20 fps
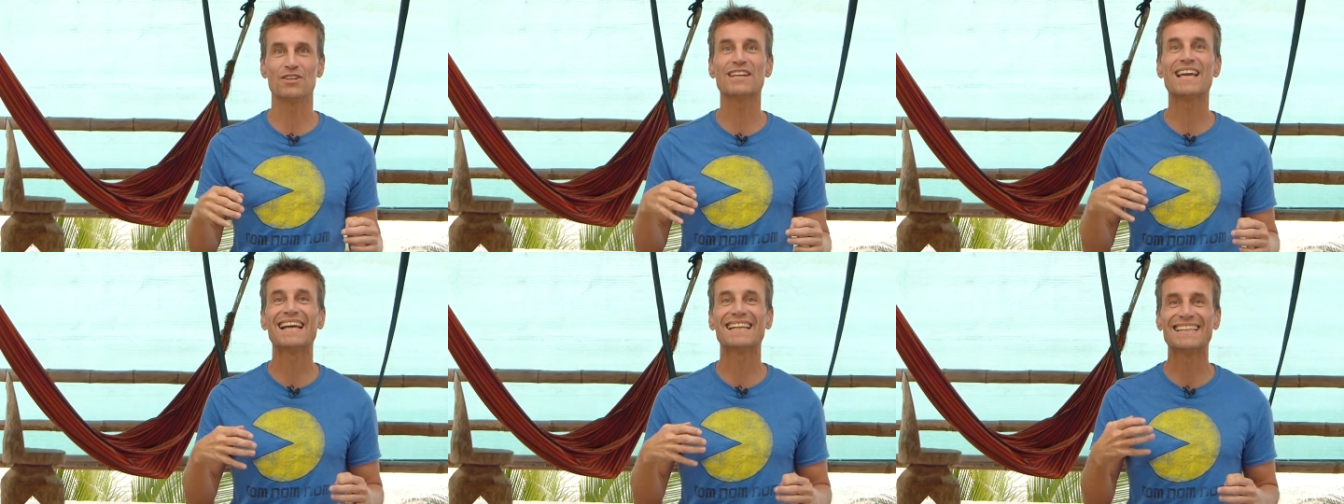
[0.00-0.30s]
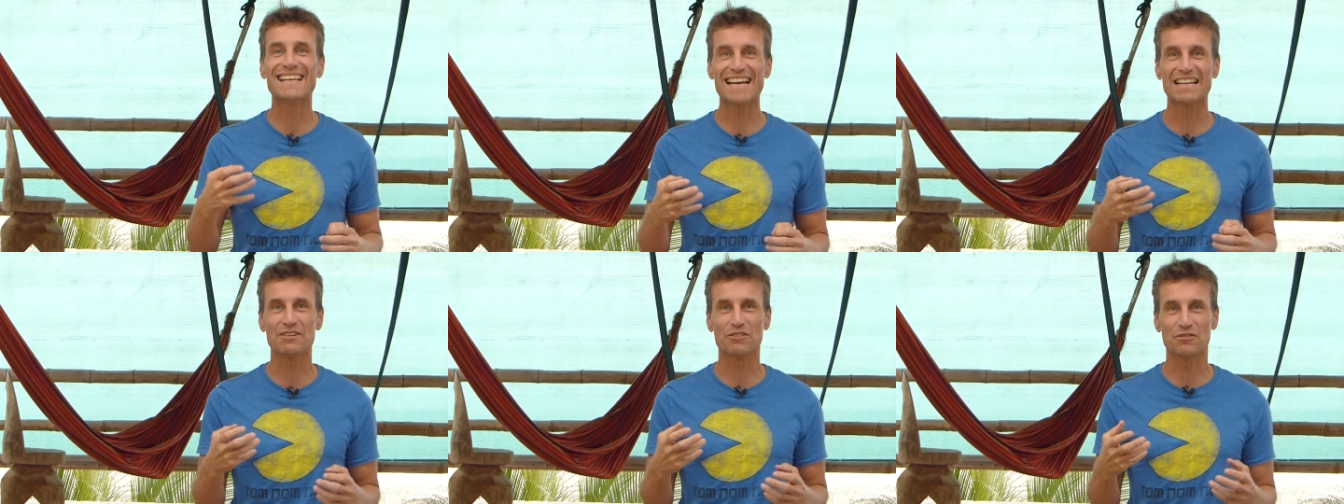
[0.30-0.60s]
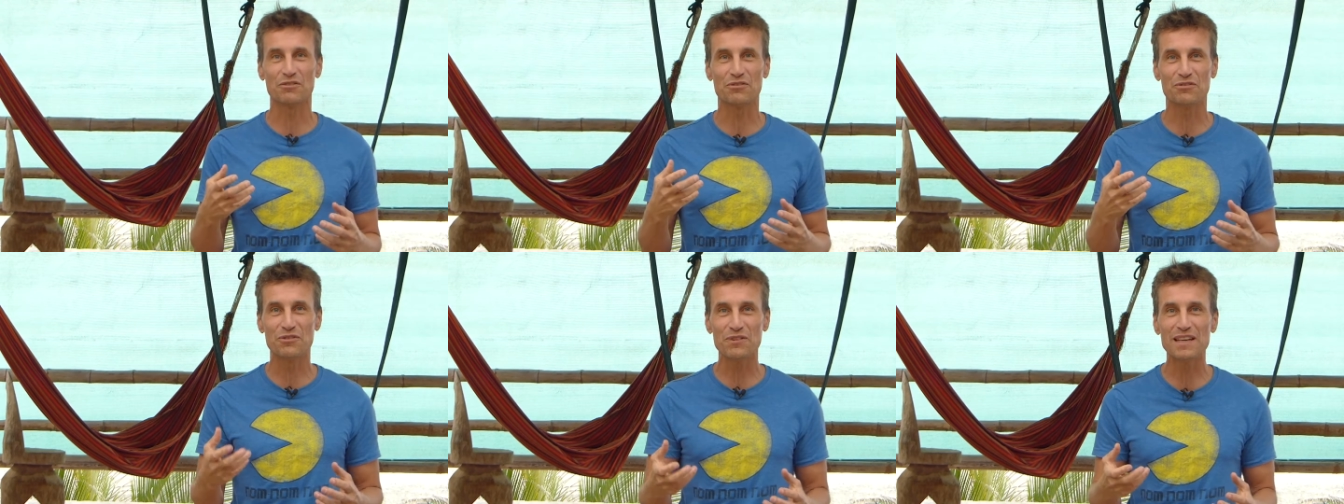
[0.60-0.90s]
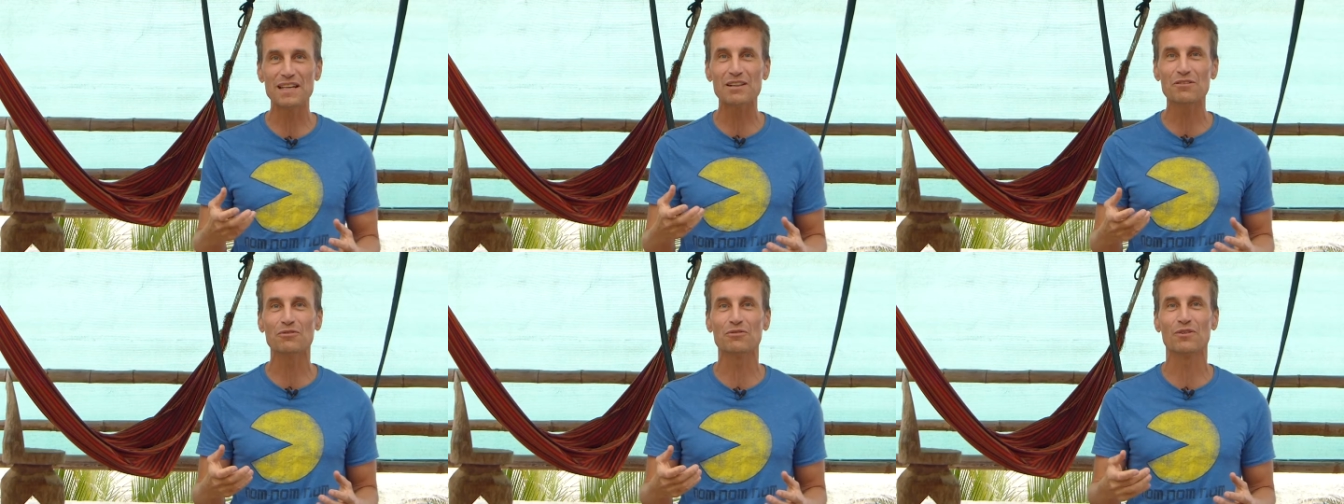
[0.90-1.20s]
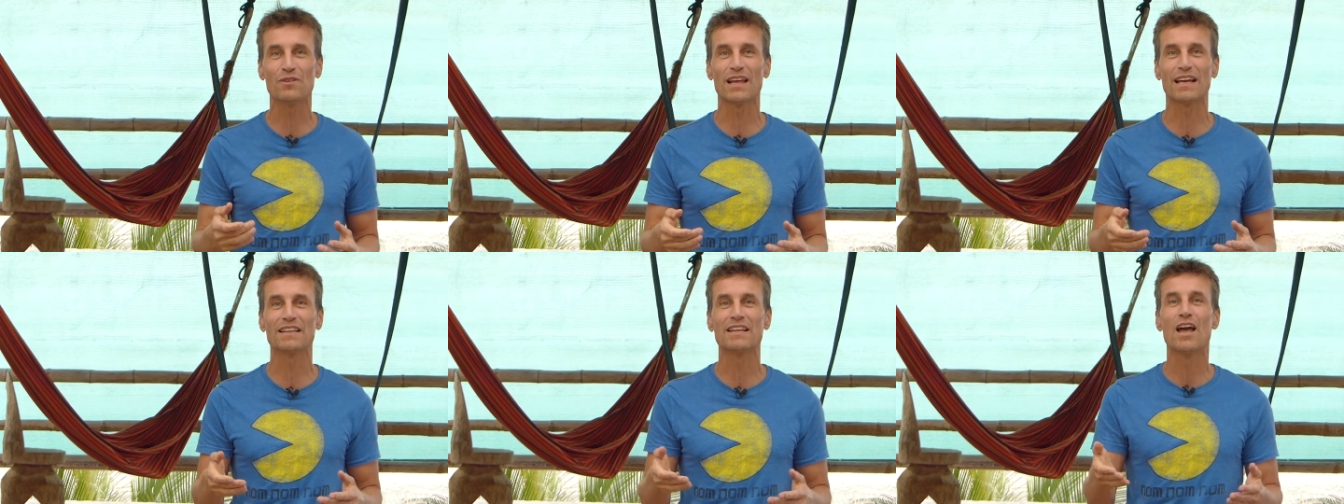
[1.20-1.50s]
You can get a feel
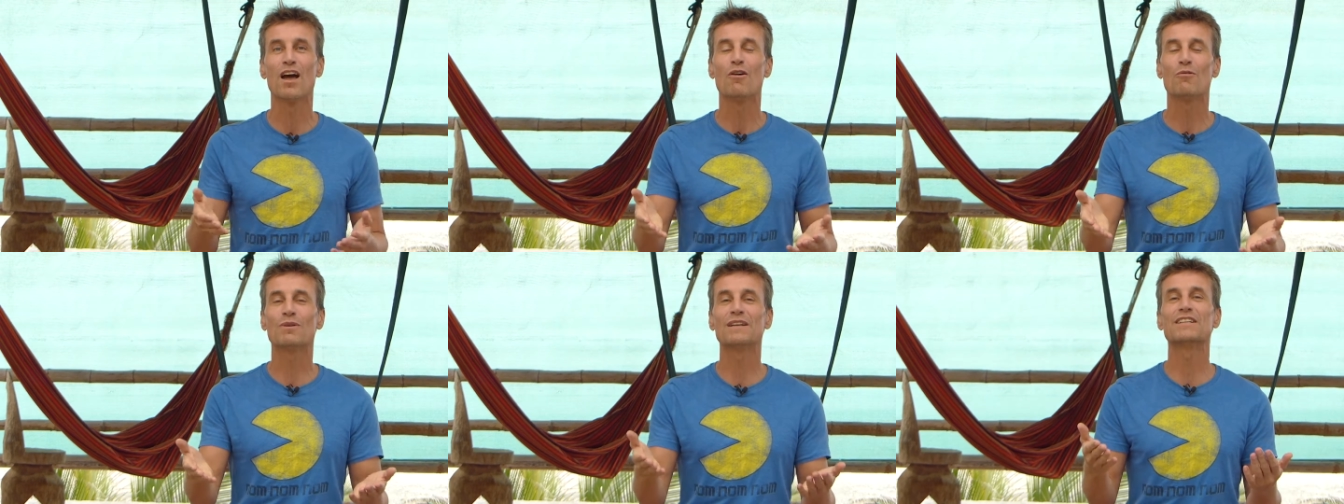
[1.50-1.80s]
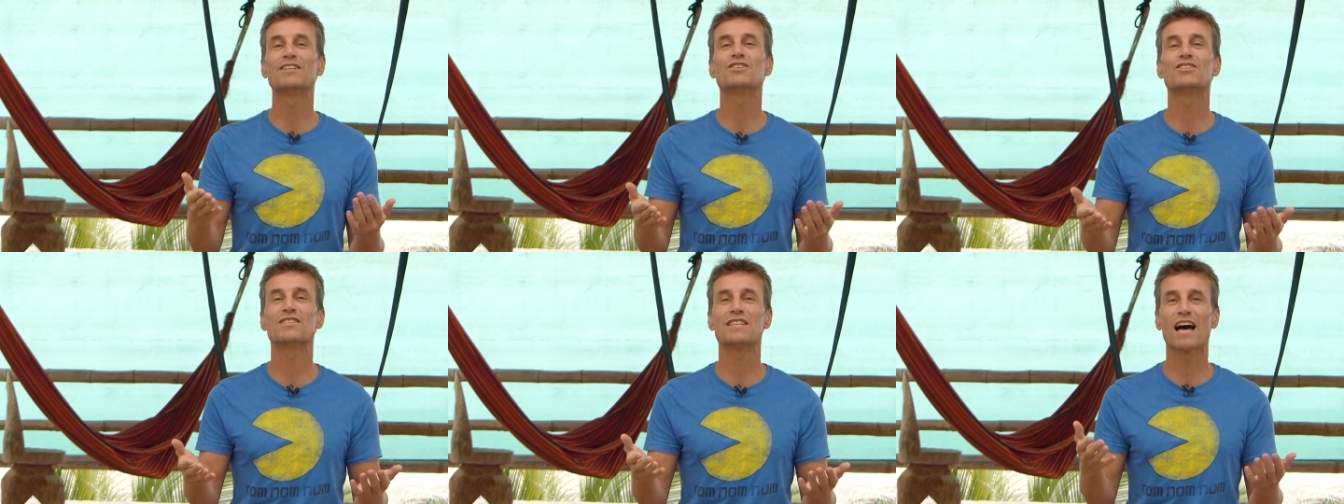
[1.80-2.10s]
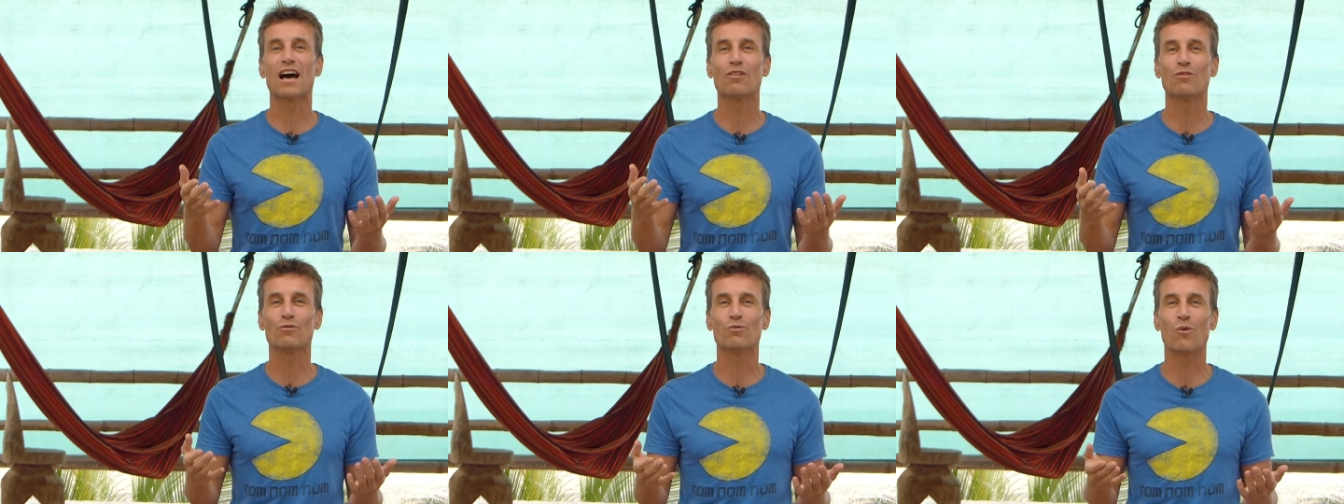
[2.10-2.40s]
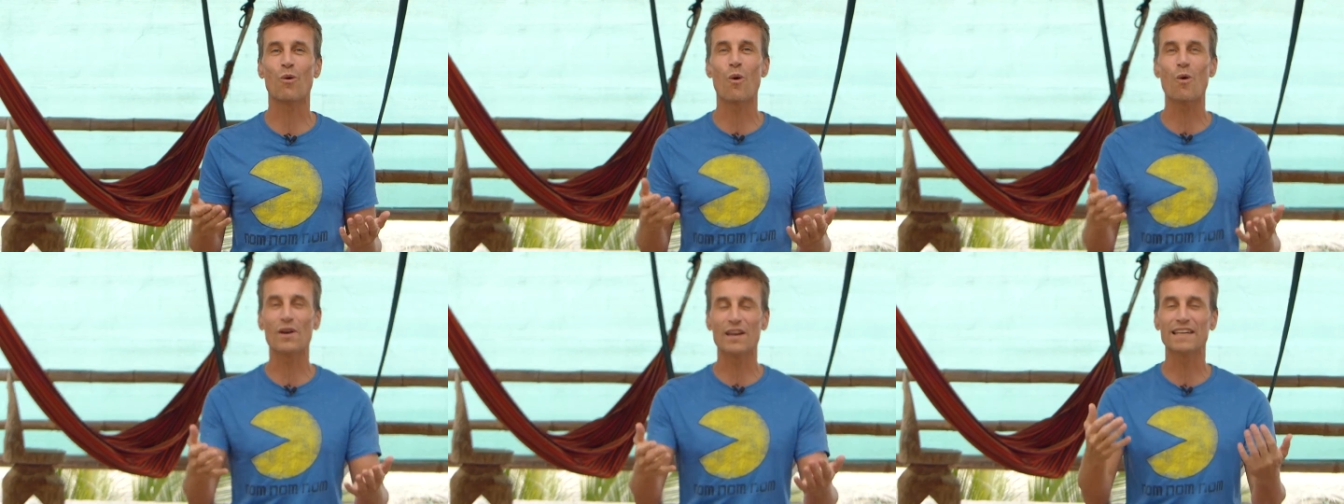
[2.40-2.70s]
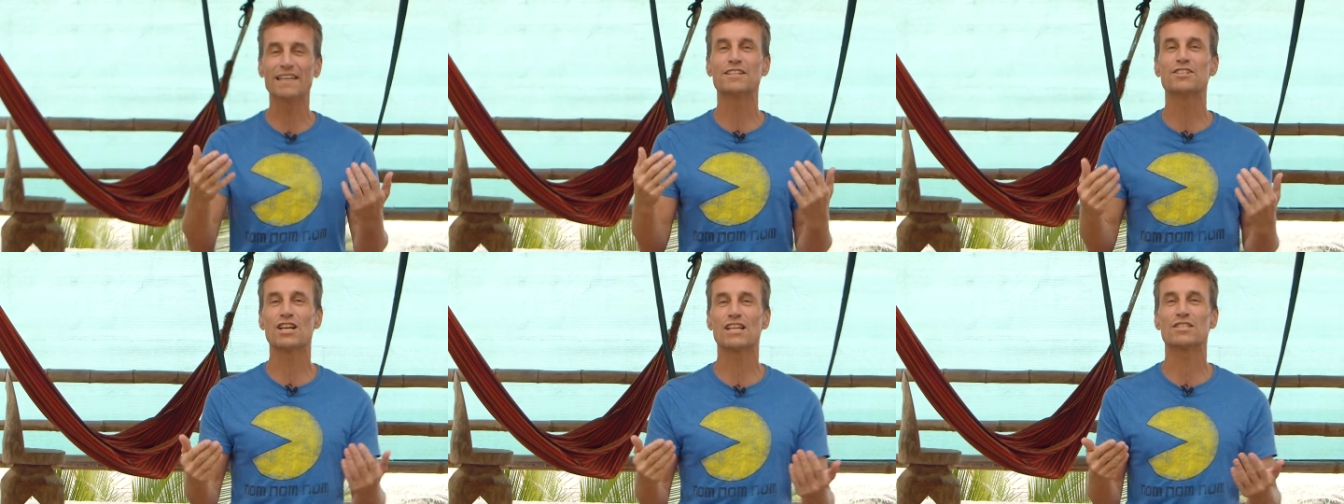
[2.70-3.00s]
for that when you start
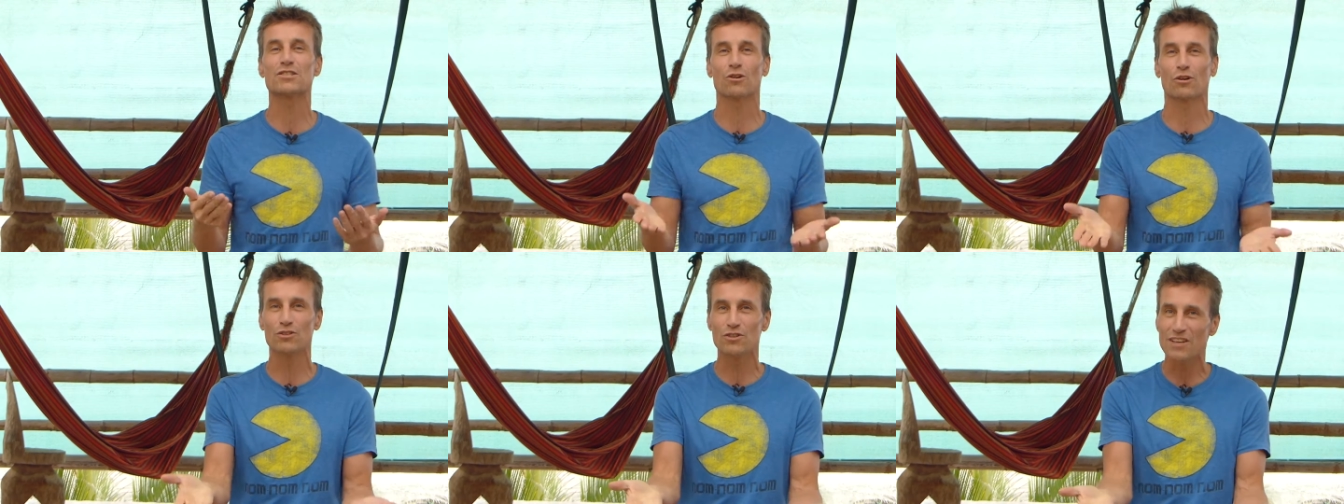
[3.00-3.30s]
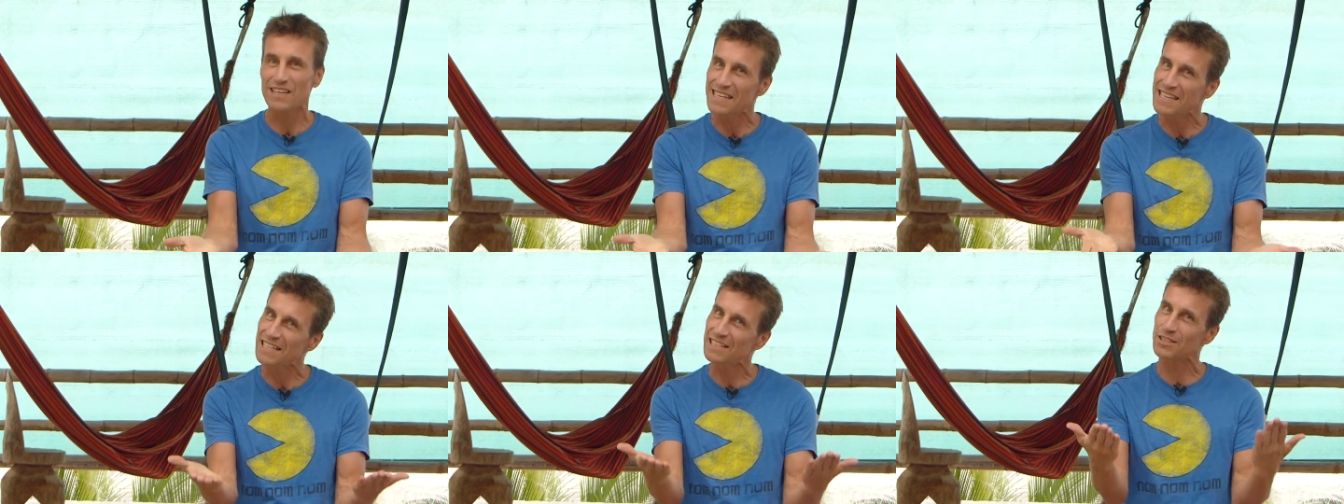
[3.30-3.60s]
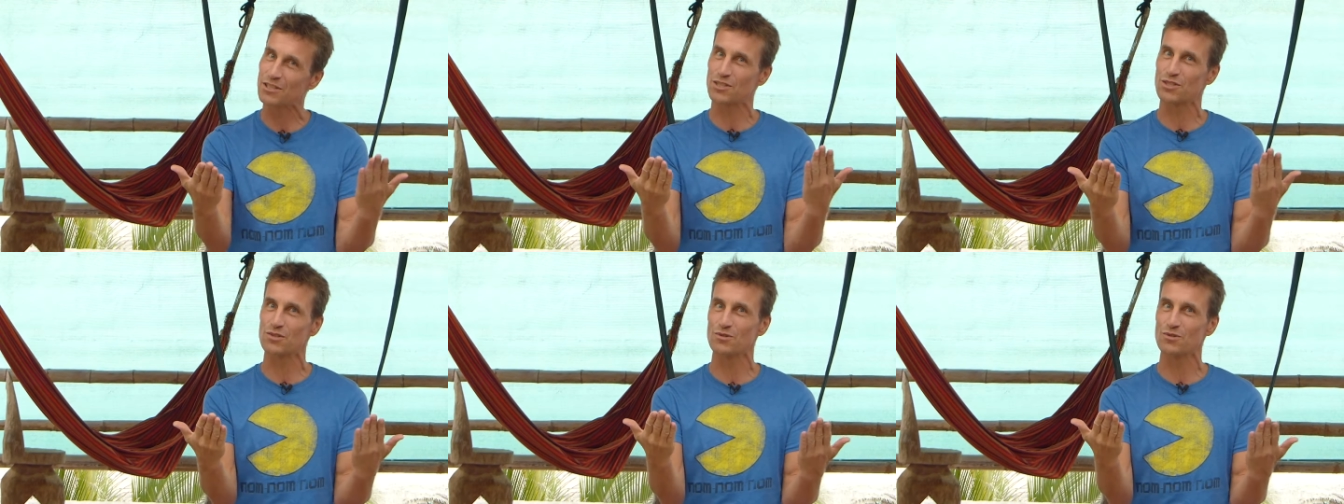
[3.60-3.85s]
walking just on your heels.